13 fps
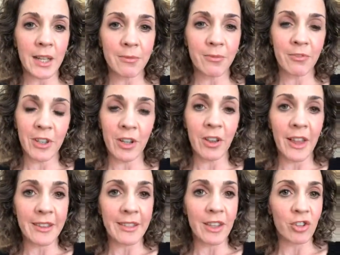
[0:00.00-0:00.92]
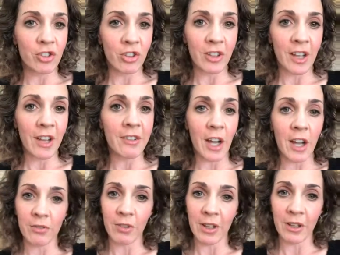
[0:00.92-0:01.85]
feel like they shouldn't have
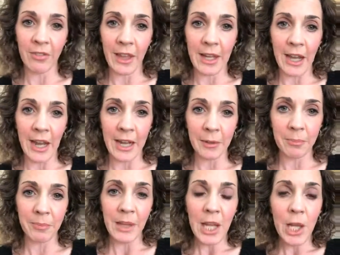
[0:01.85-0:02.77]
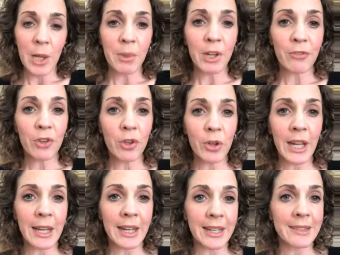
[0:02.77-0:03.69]
gotten rid of that item. But if you
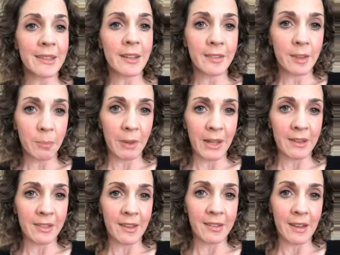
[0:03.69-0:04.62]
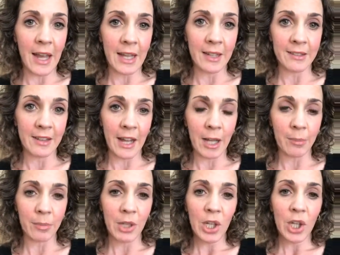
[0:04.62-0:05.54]
can anticipate this ahead of
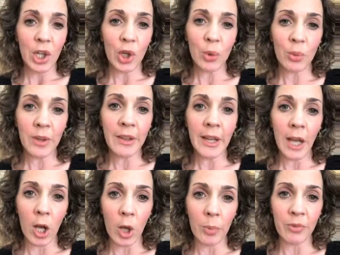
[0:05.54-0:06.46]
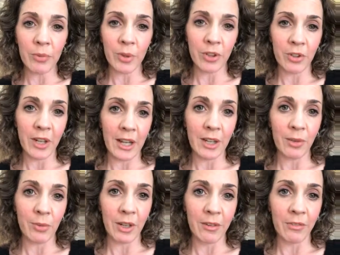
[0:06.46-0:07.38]
time, it really helps when you're
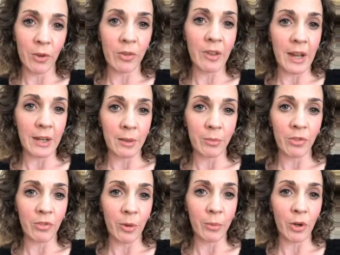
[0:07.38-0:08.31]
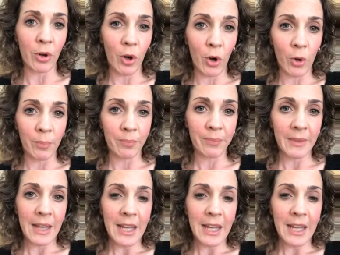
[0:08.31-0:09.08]
getting rid of those items from your home.